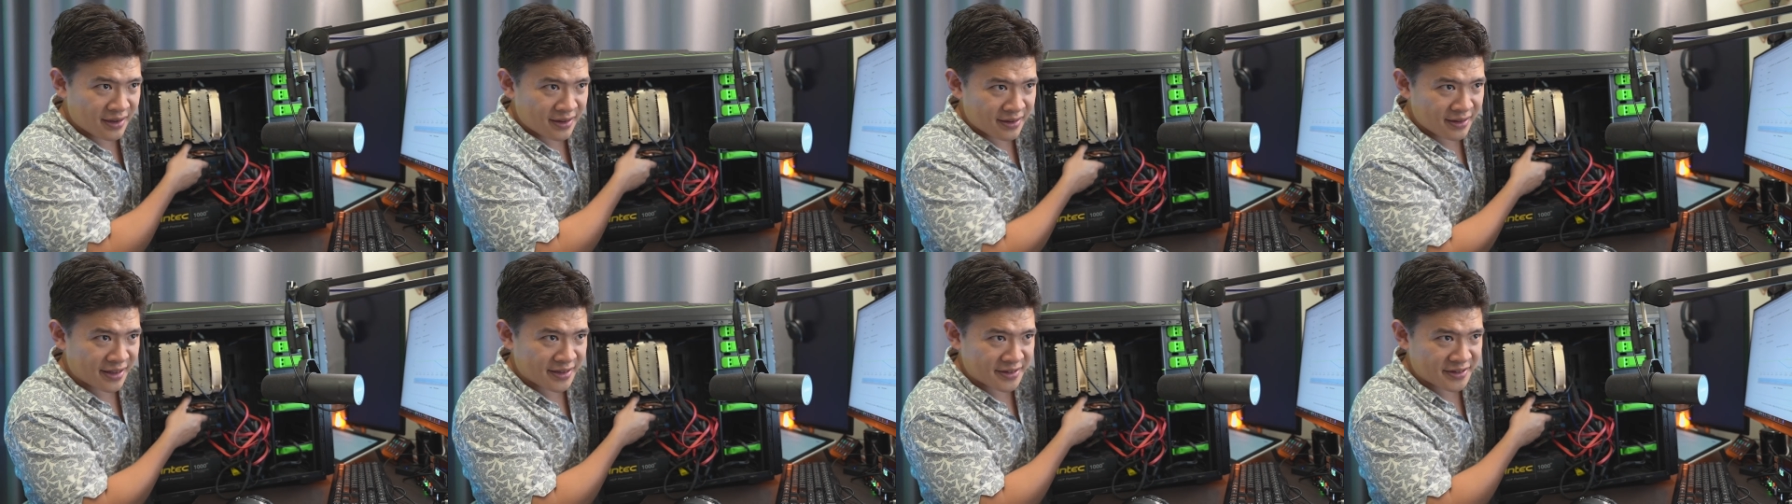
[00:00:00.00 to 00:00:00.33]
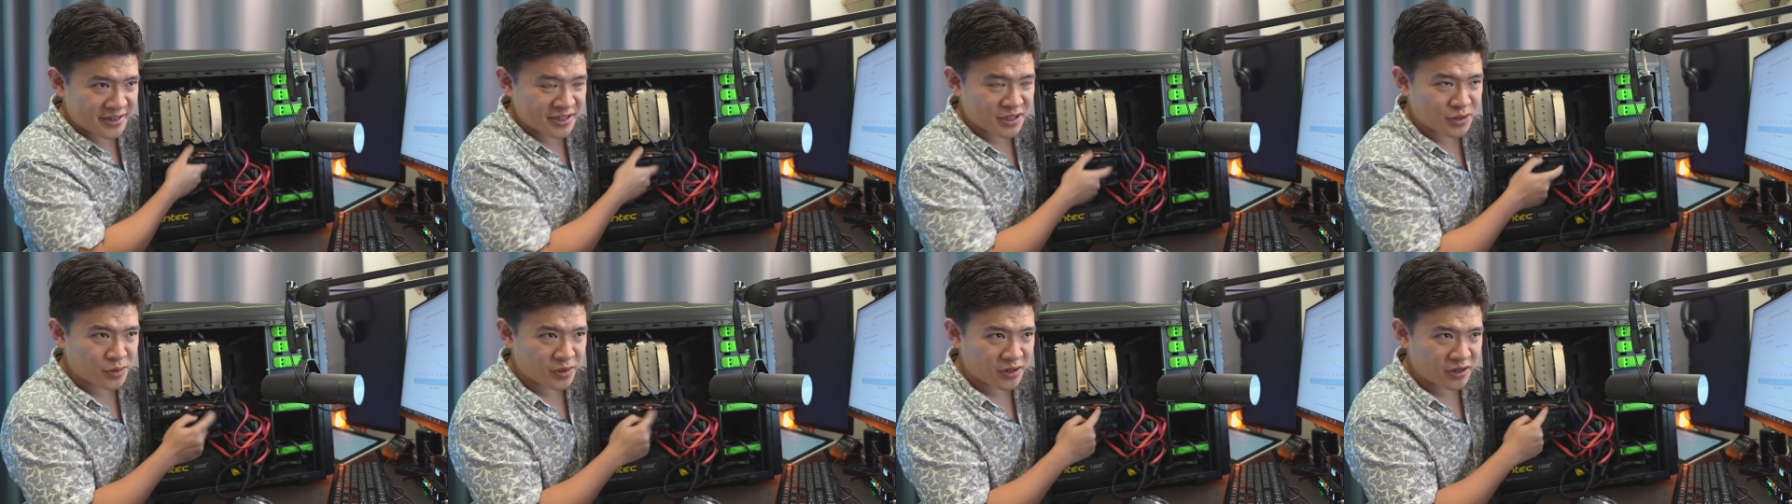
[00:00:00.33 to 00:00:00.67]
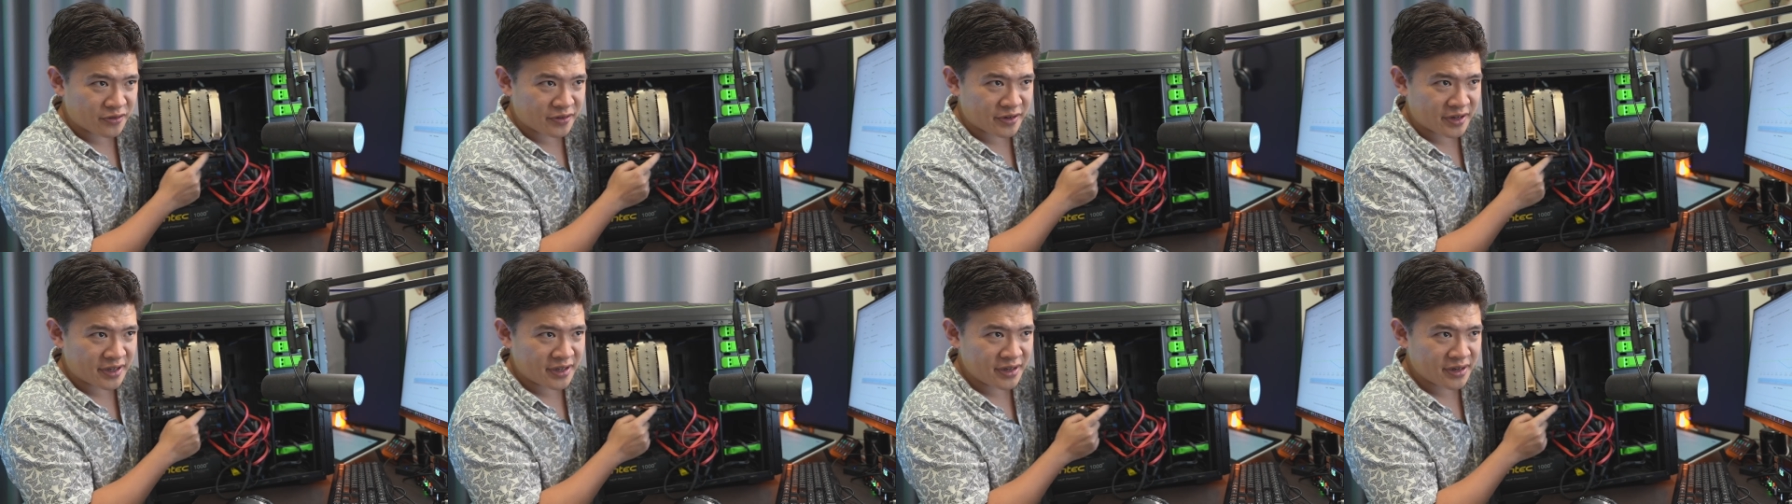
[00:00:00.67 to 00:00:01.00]
like this one
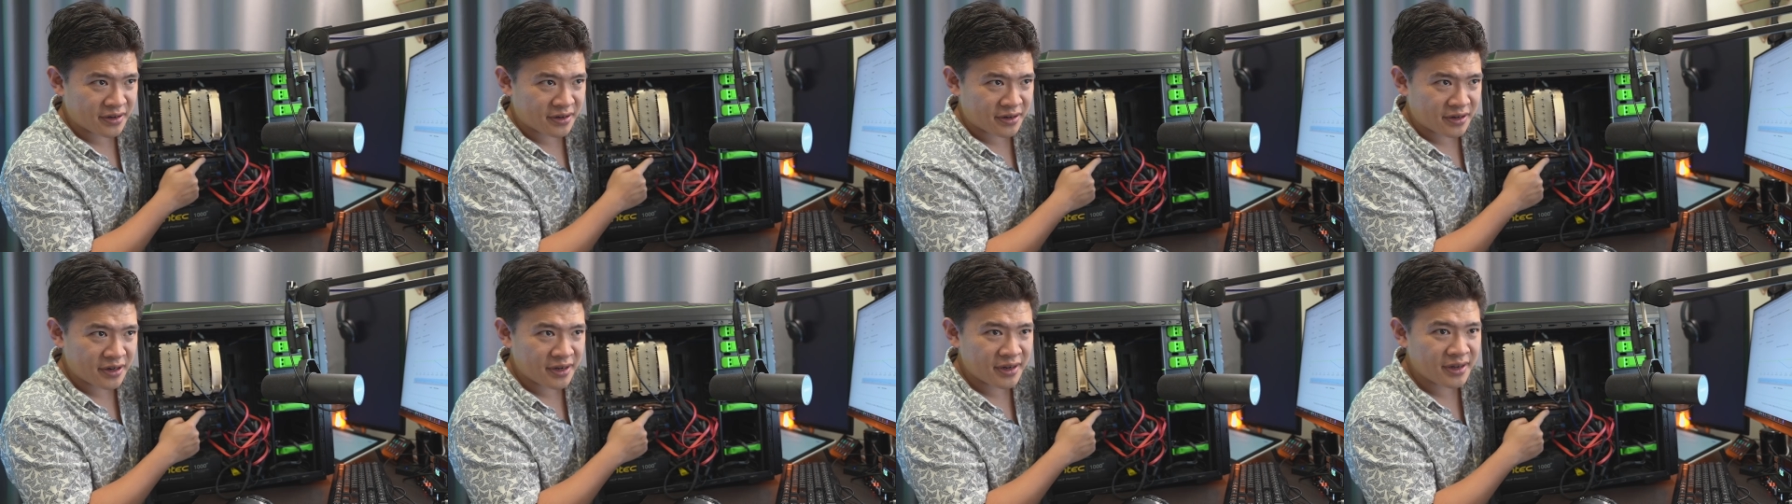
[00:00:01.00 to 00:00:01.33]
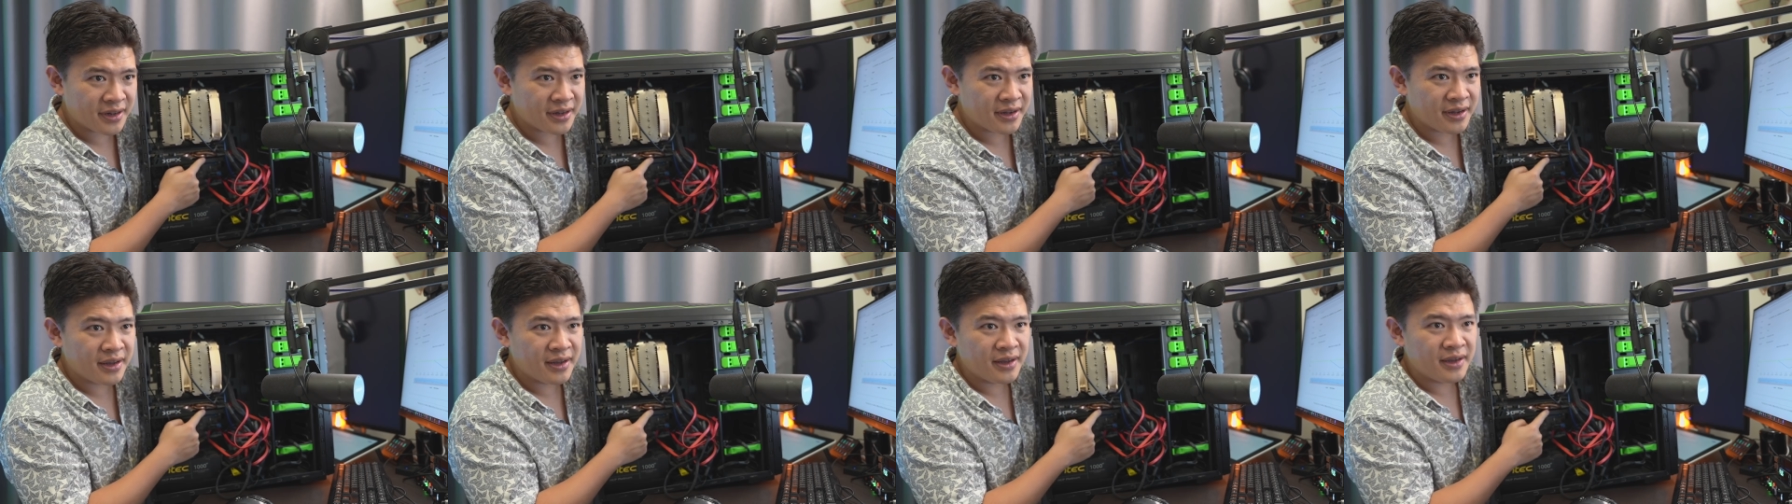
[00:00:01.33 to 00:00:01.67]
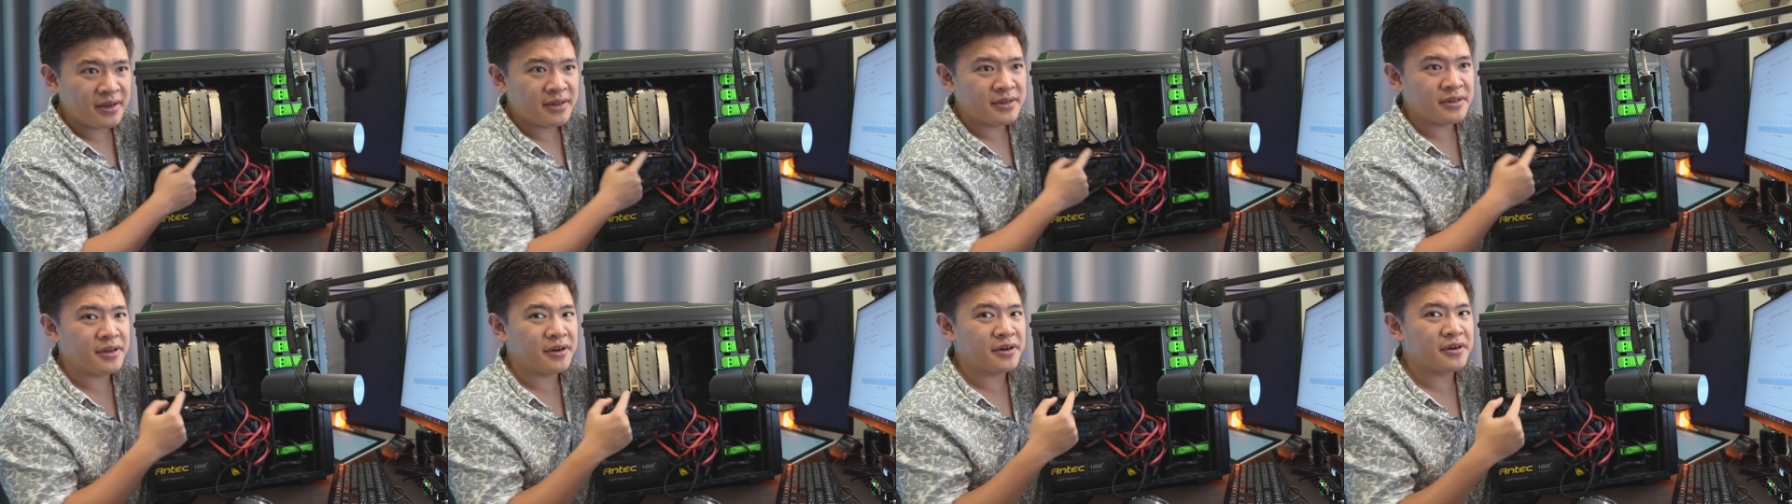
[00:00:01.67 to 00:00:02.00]
over here,
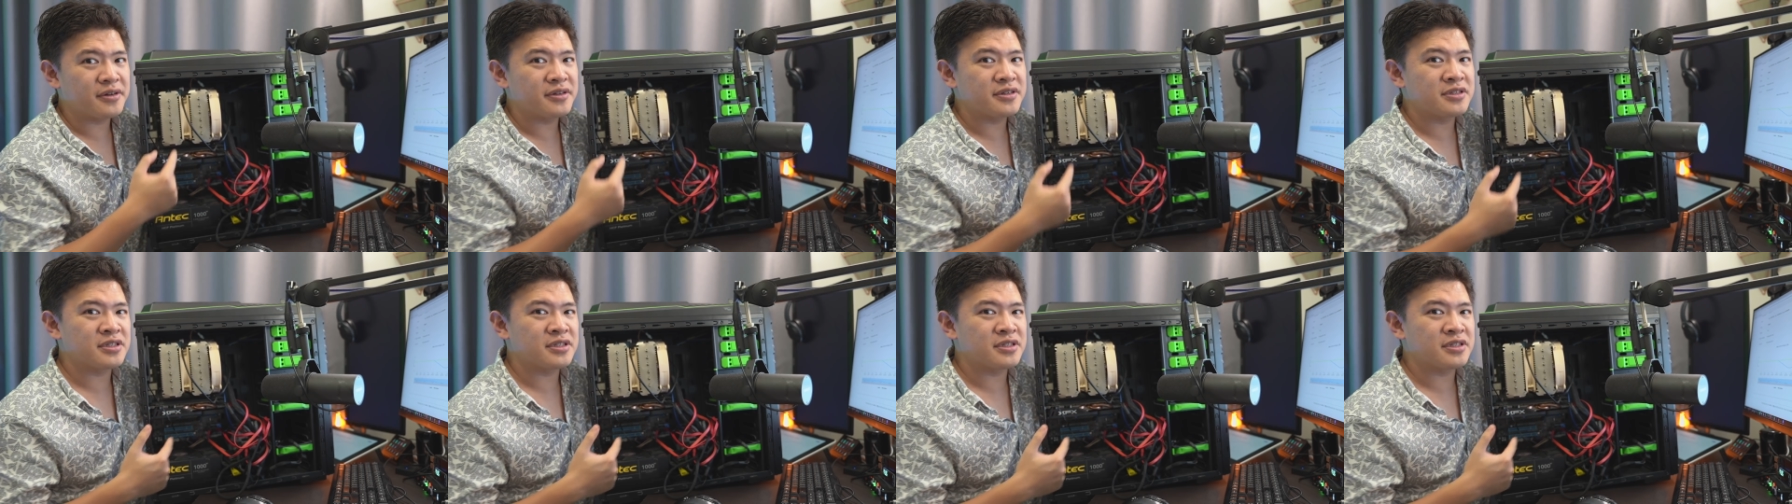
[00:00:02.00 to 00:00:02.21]
they're going